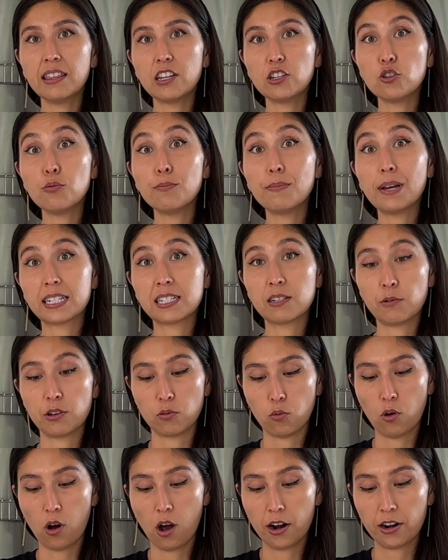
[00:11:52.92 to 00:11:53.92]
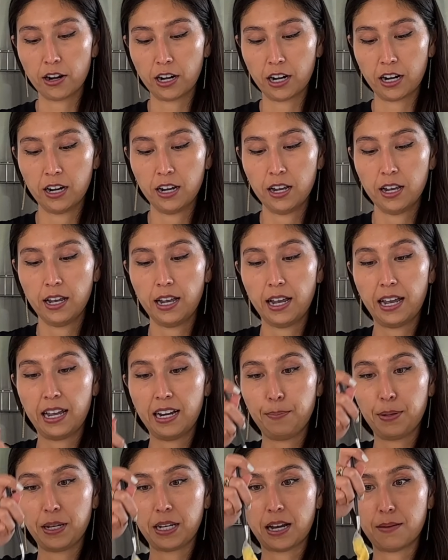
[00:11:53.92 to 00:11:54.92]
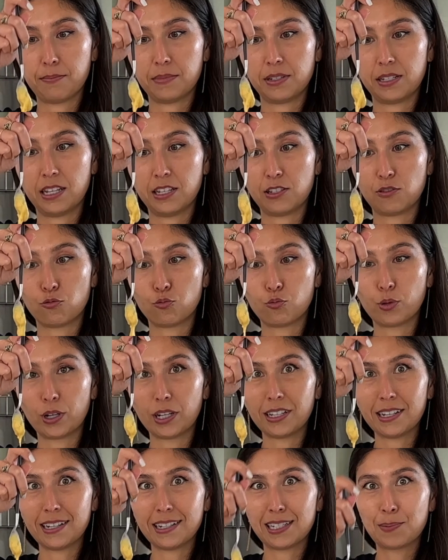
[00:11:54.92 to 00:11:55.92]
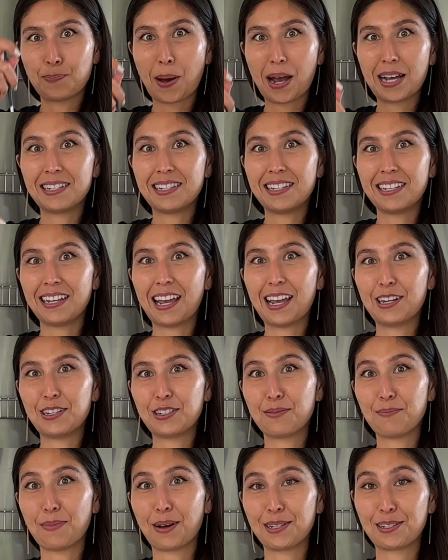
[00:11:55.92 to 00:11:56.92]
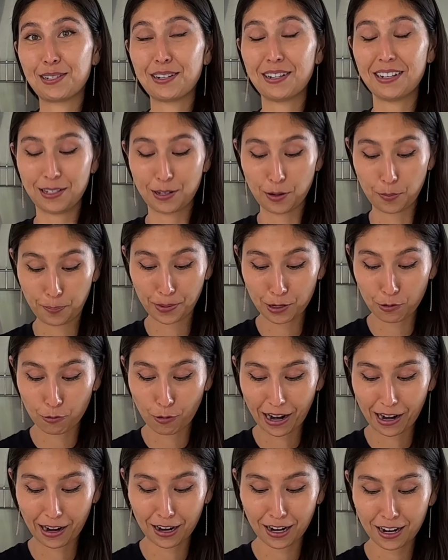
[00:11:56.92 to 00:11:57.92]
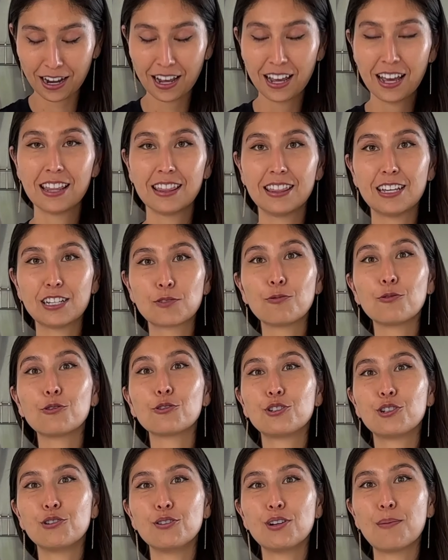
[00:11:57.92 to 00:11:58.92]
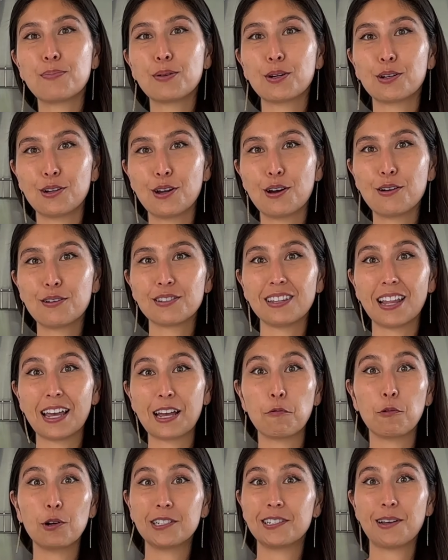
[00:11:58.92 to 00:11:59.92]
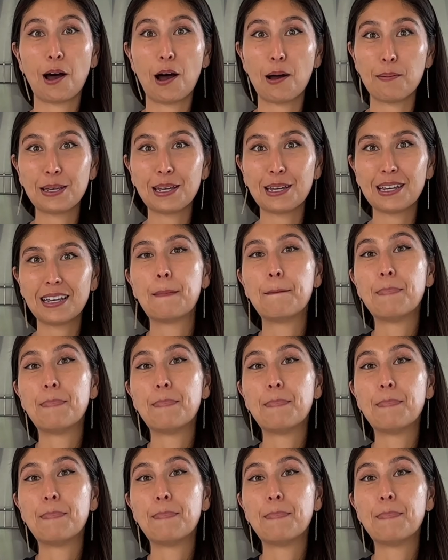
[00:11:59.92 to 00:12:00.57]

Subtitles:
then you mix it with water and it becomes this really spicy Asian mustard. So beware, this will shoot up your nose like wasabi,